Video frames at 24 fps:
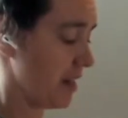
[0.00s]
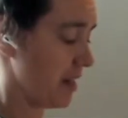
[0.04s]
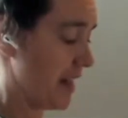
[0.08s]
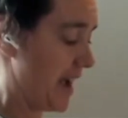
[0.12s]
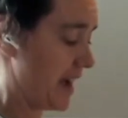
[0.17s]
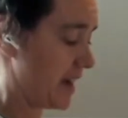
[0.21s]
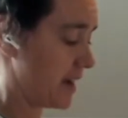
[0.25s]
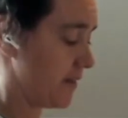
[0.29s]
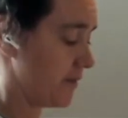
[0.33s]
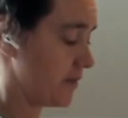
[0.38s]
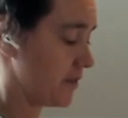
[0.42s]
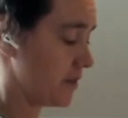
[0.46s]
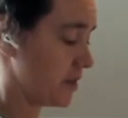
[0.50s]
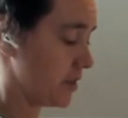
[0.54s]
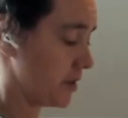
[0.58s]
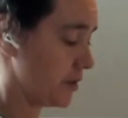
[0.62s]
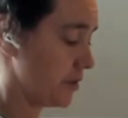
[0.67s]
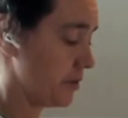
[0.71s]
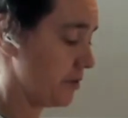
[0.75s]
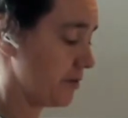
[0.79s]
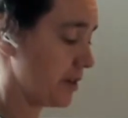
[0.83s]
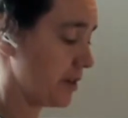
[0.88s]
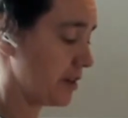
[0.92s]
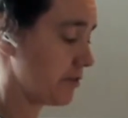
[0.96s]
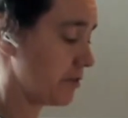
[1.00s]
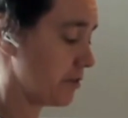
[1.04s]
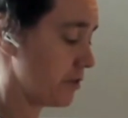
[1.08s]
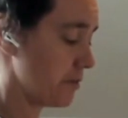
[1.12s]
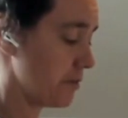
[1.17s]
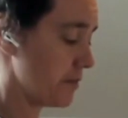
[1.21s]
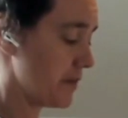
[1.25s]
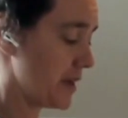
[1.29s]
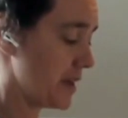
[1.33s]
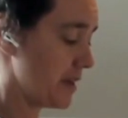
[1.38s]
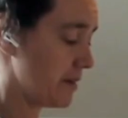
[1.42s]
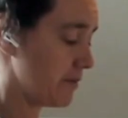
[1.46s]
Lack of glute
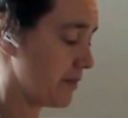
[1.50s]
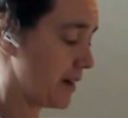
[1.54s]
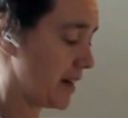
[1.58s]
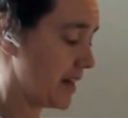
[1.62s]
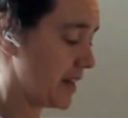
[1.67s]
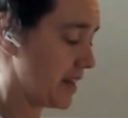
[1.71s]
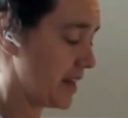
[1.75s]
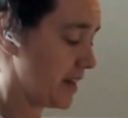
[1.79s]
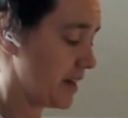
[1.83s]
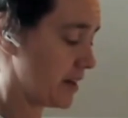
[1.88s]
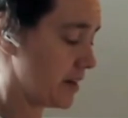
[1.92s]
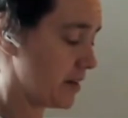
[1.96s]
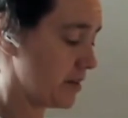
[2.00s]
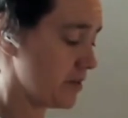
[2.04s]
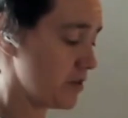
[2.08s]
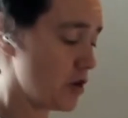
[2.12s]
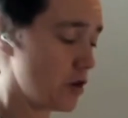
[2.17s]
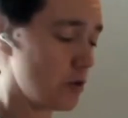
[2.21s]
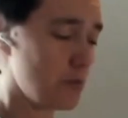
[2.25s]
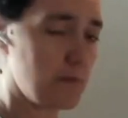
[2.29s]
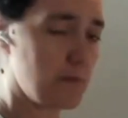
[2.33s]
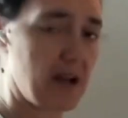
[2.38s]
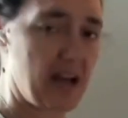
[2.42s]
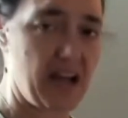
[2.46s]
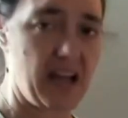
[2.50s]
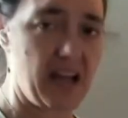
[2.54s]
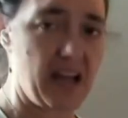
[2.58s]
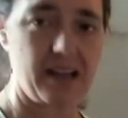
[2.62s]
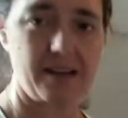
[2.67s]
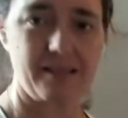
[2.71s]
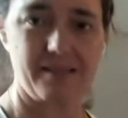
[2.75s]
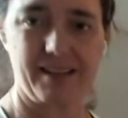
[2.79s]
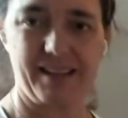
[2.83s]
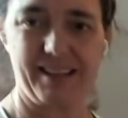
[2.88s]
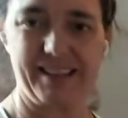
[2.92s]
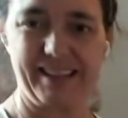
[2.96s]
recruitment right here, no butt.